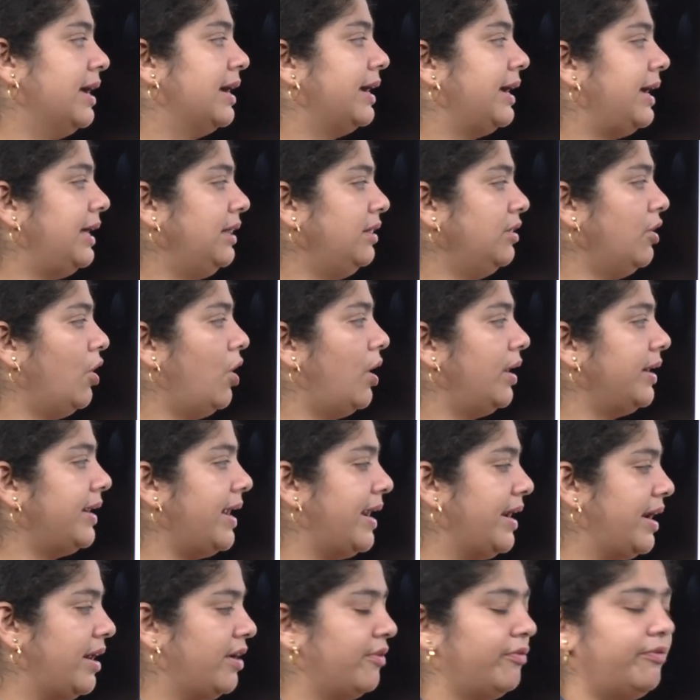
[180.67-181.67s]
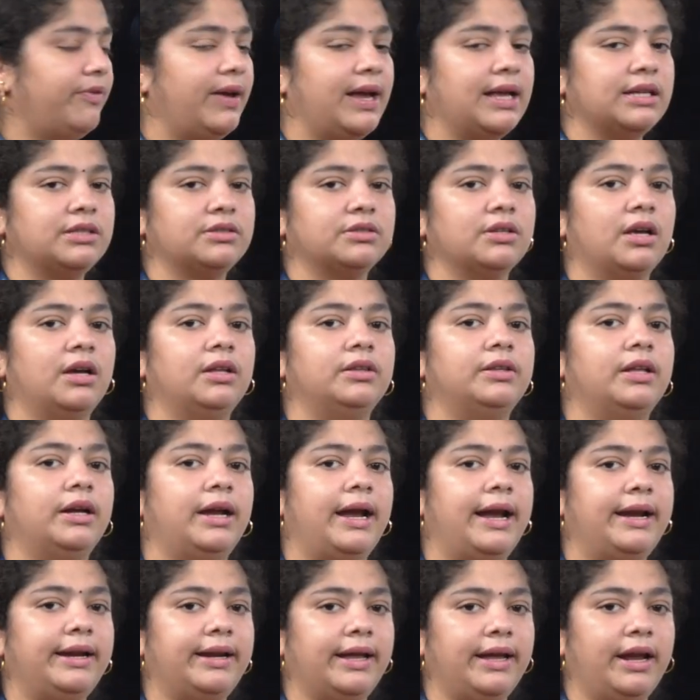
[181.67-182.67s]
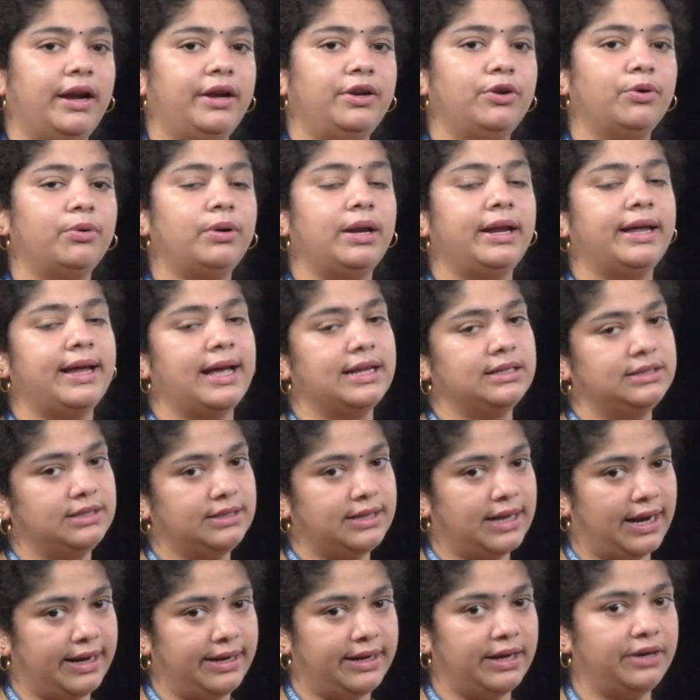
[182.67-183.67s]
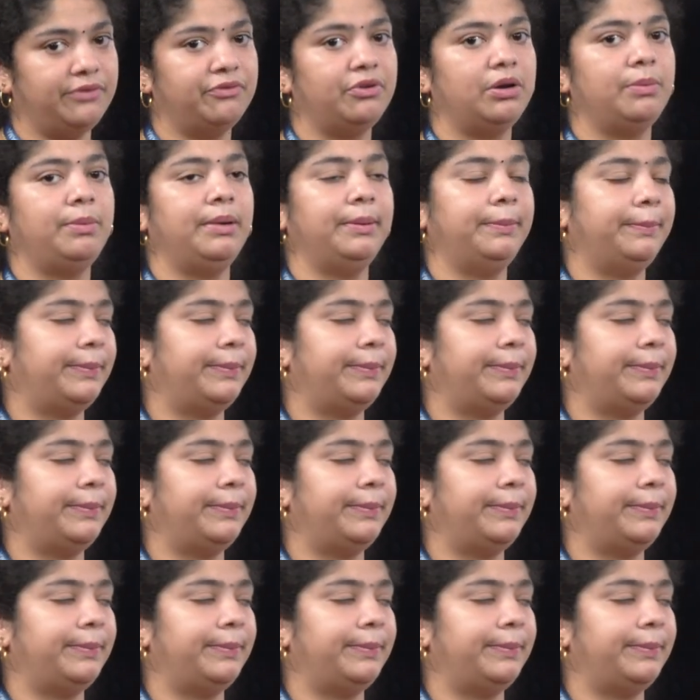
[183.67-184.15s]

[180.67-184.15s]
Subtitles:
In the organic phase, the entire nucleic acid content will be